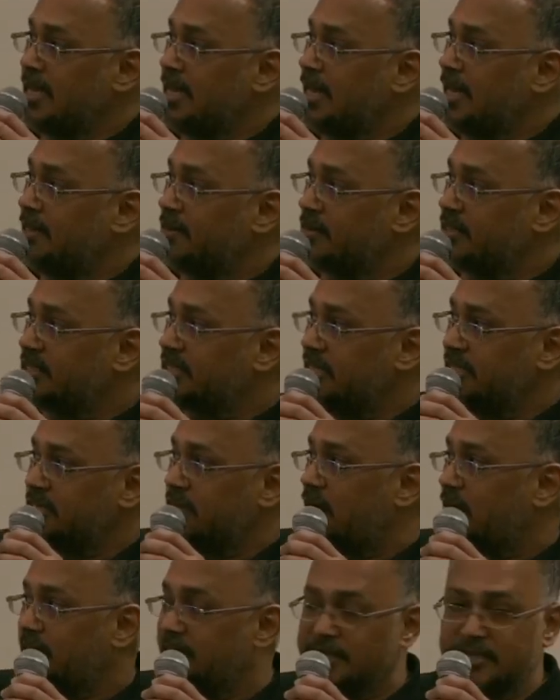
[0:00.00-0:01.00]
And risk and
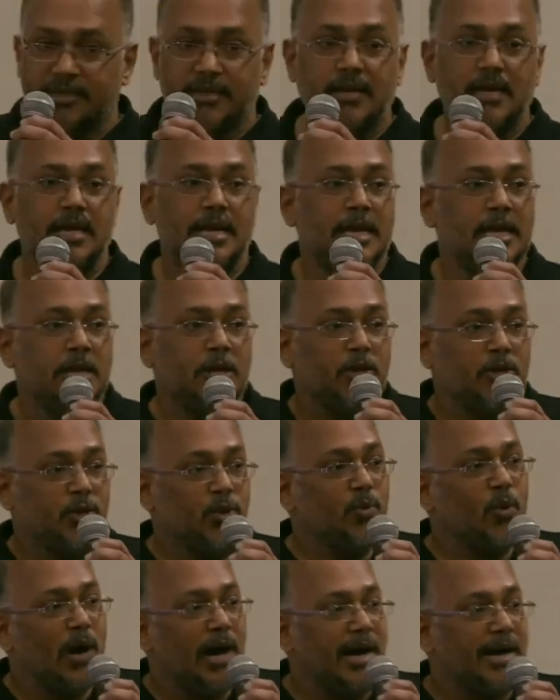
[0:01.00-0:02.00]
audit,
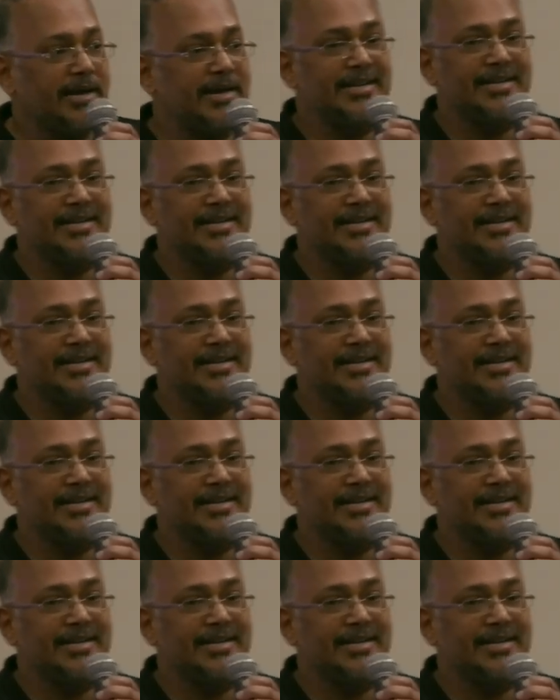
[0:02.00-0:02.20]
you hire a